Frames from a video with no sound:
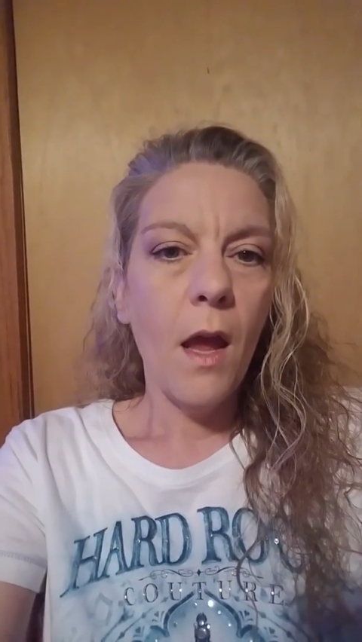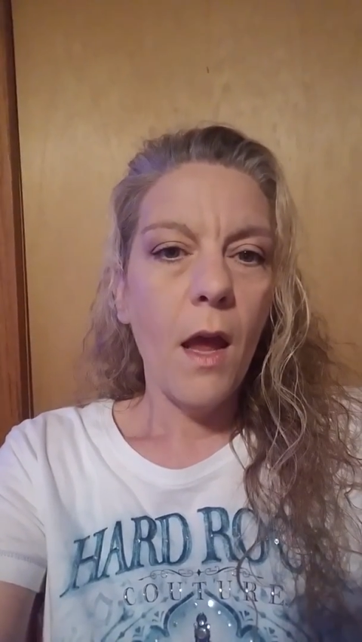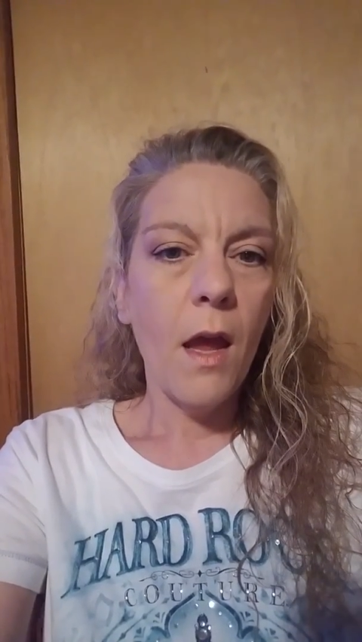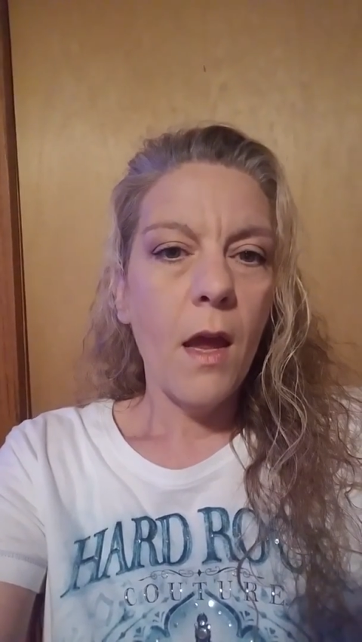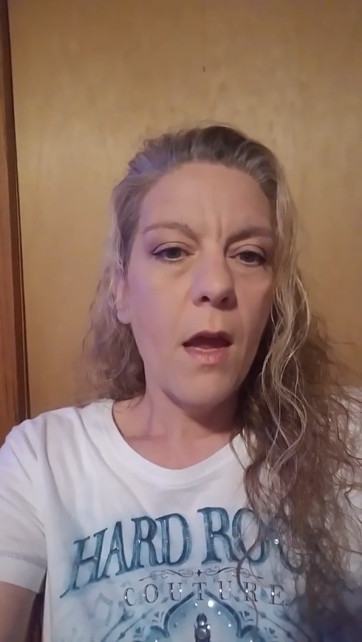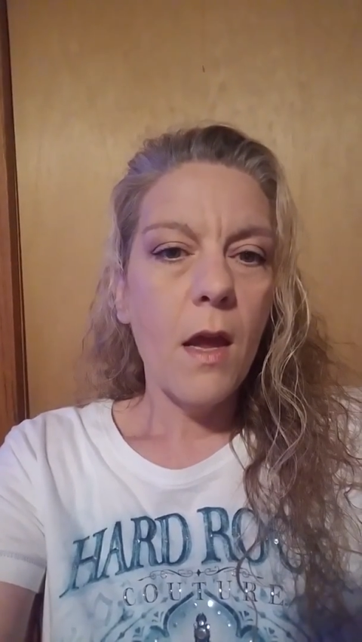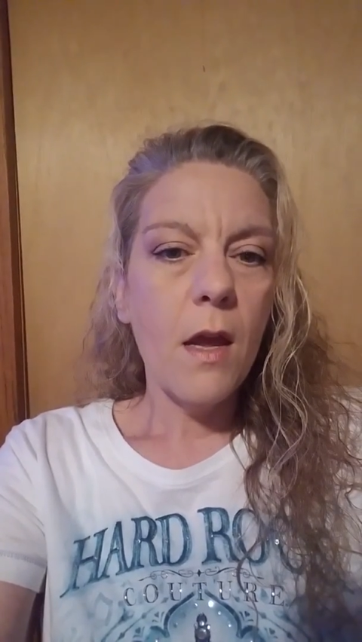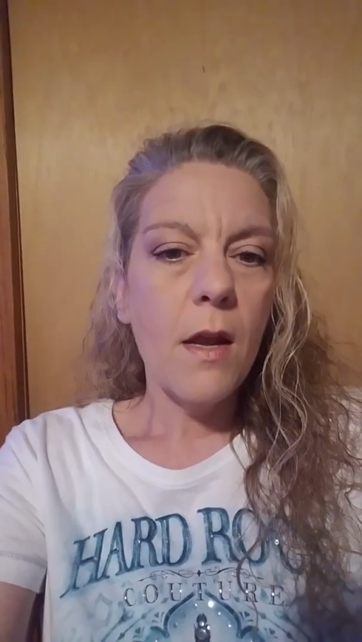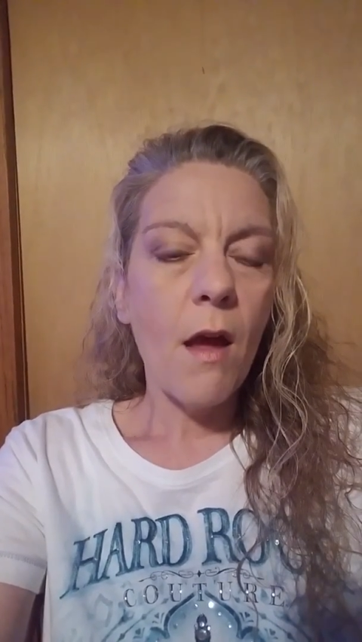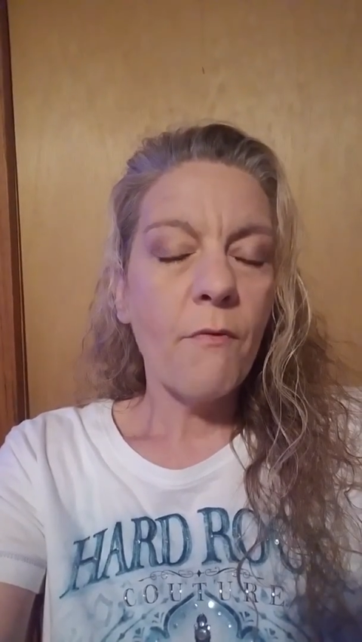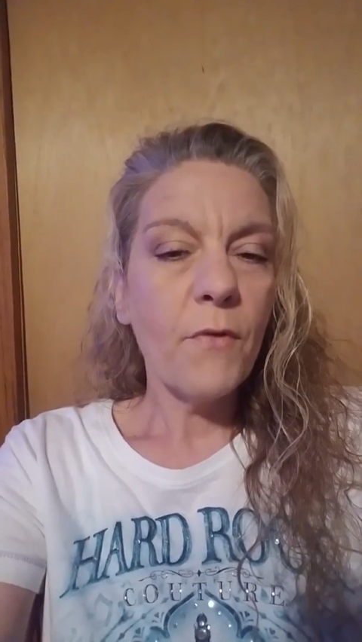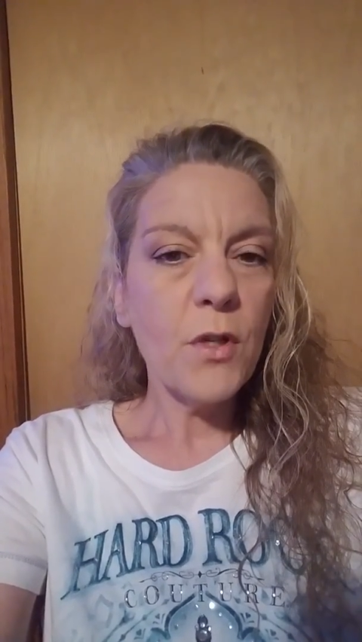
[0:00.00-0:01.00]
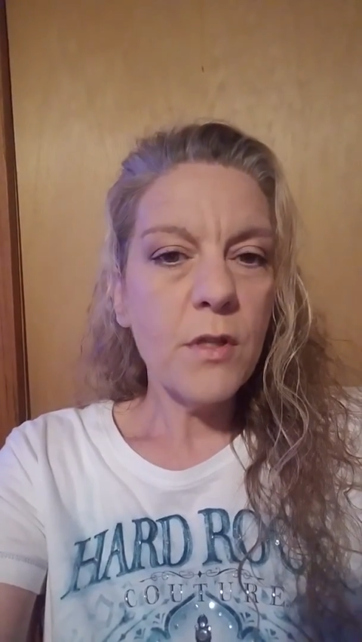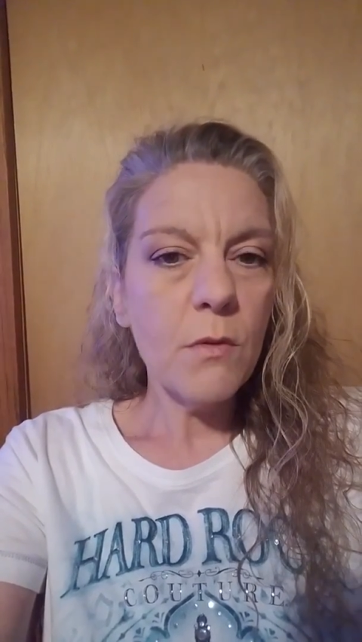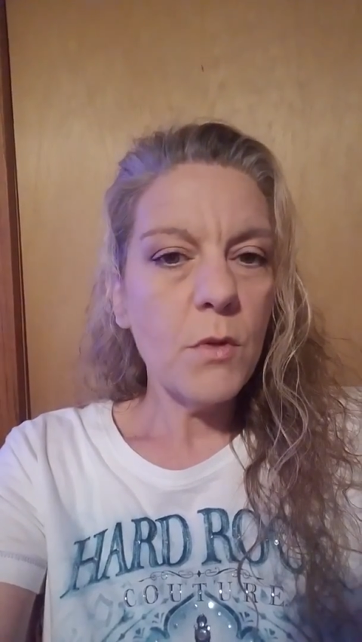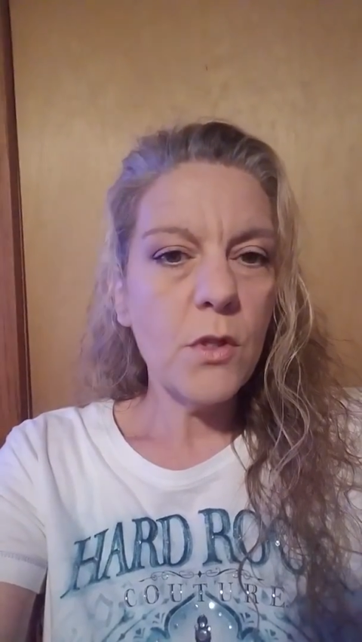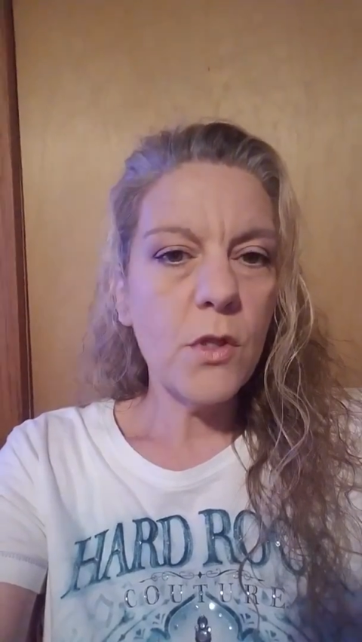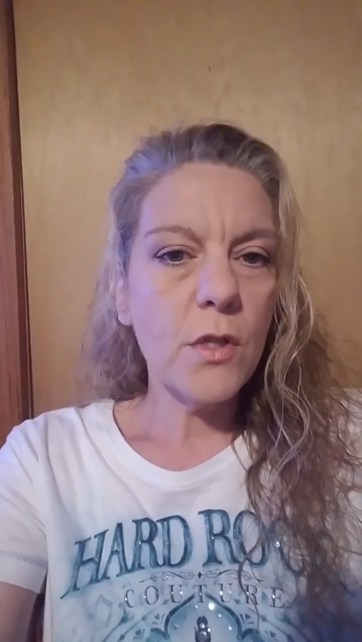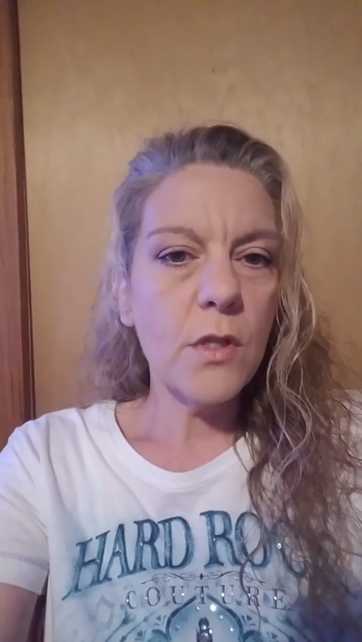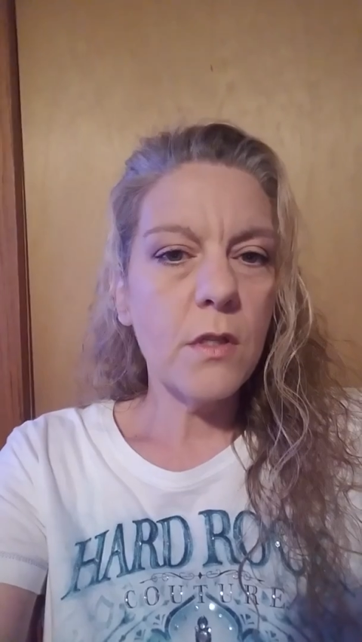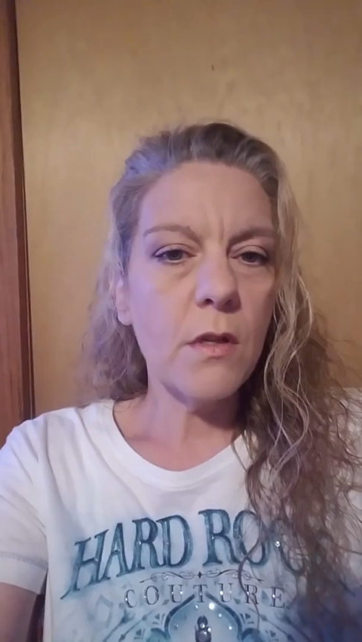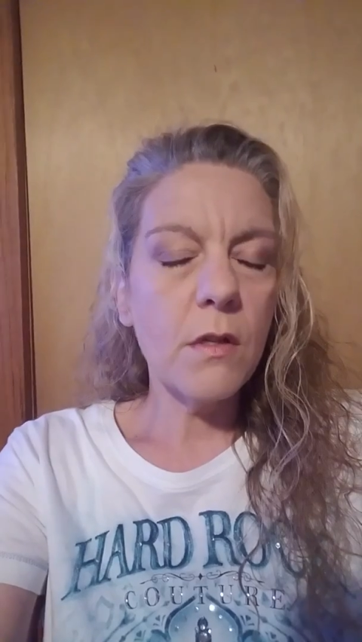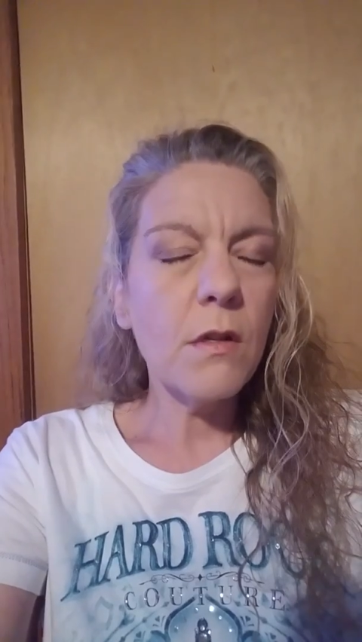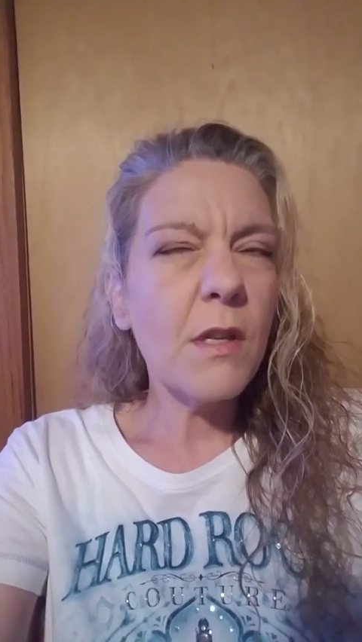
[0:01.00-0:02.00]
And at first, it was just,
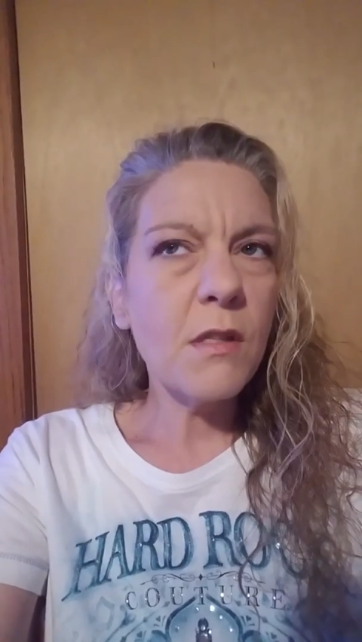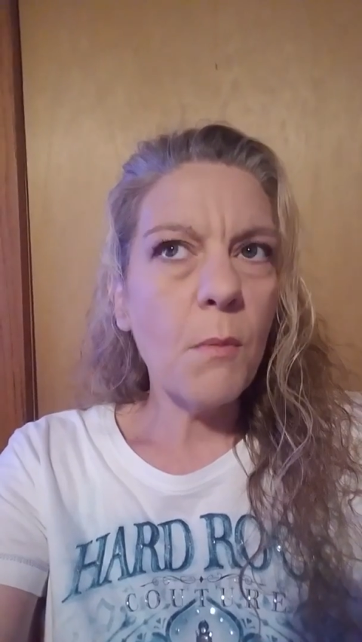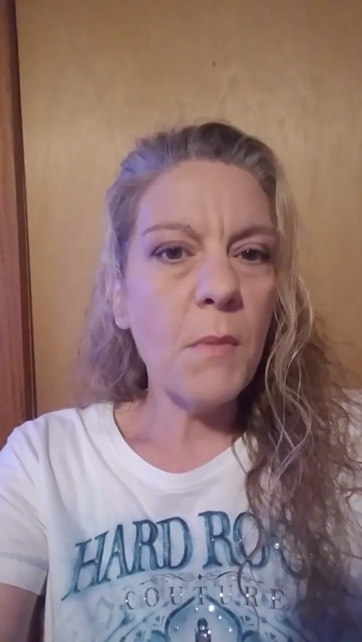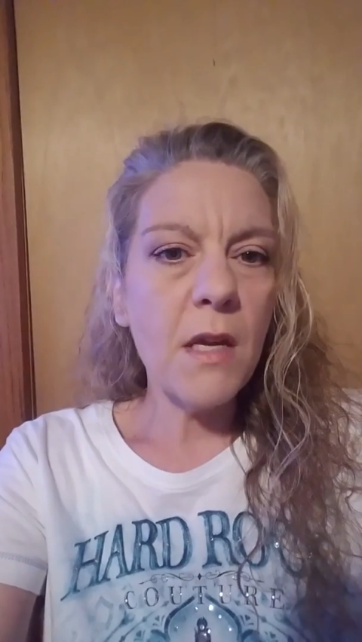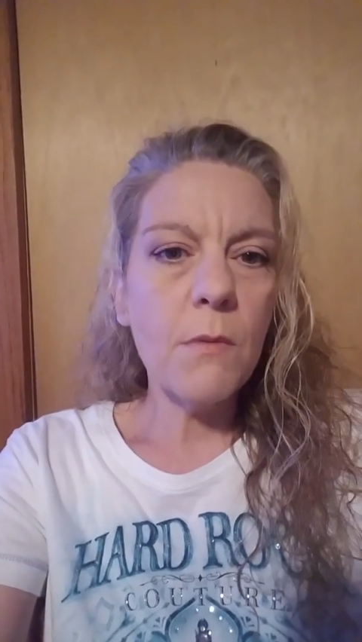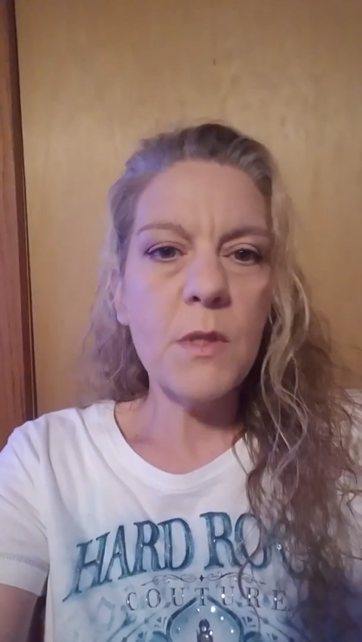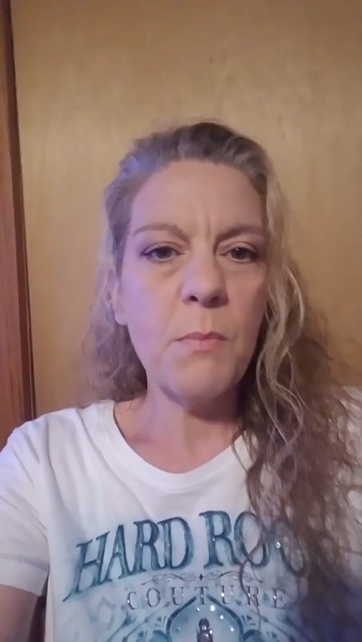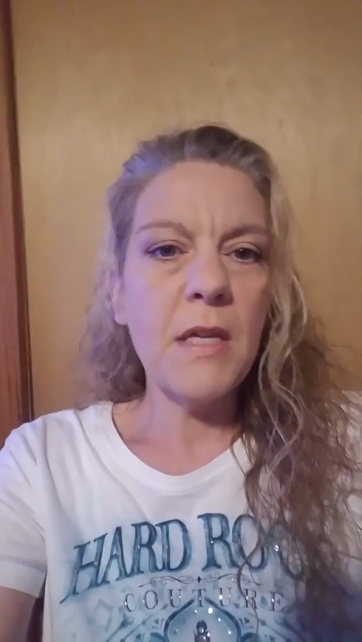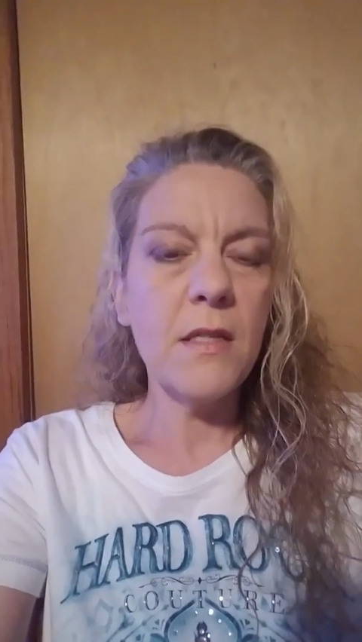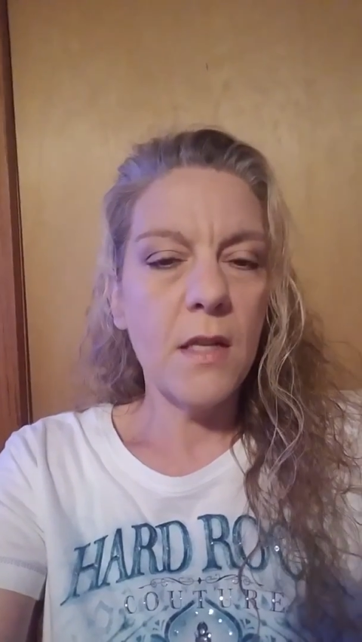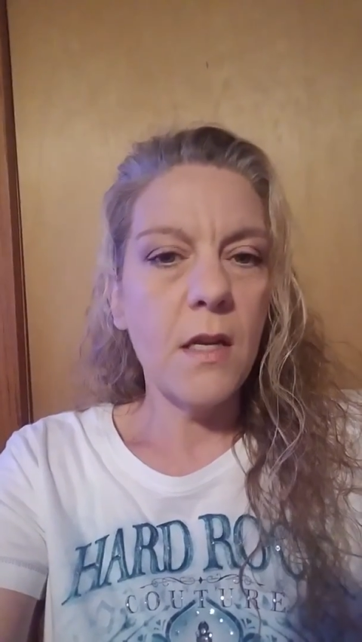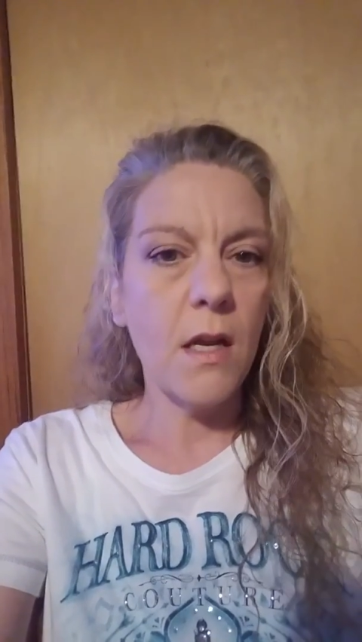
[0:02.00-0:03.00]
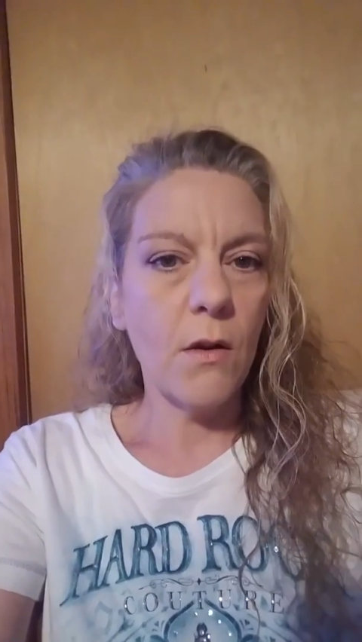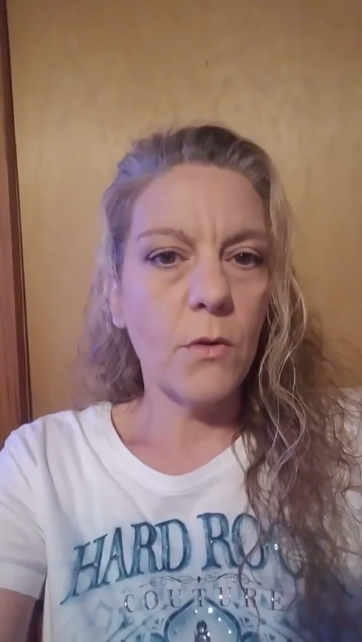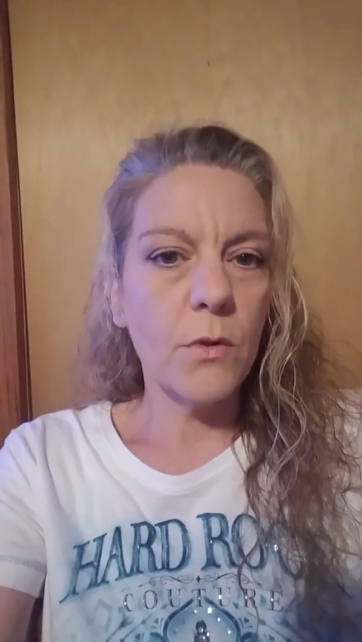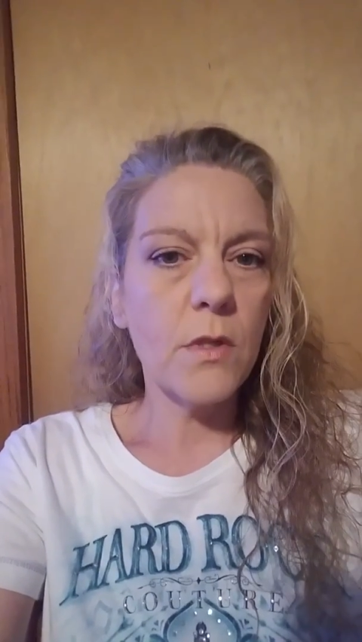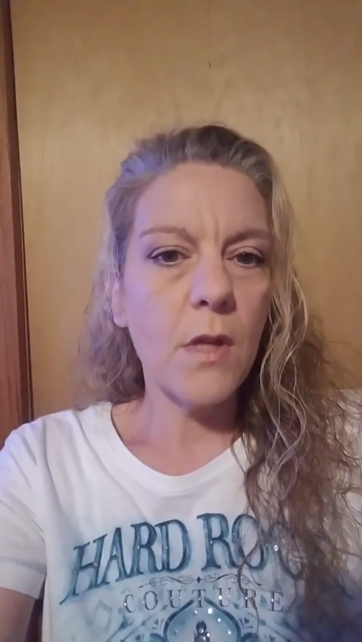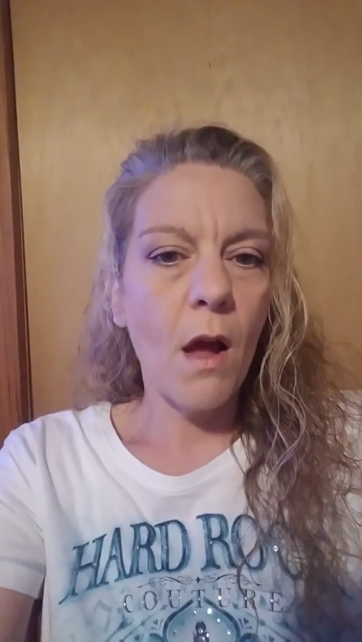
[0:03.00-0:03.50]
to me, it was pins and needles.